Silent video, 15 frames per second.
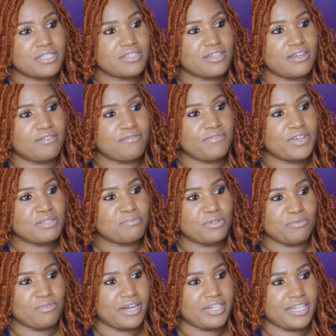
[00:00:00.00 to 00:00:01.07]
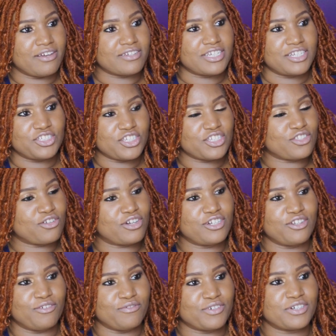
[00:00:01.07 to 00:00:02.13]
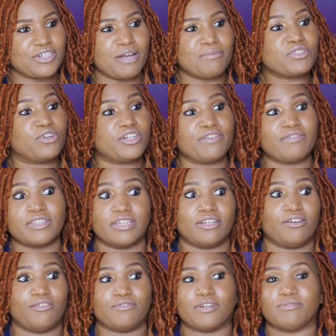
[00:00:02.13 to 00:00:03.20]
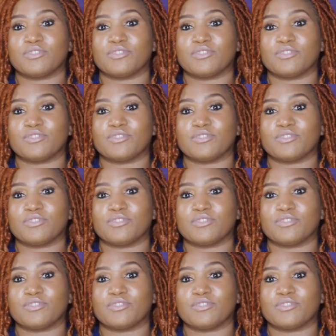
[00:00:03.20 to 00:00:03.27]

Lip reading: Facebook right now because I just started over. I'm starting everything over,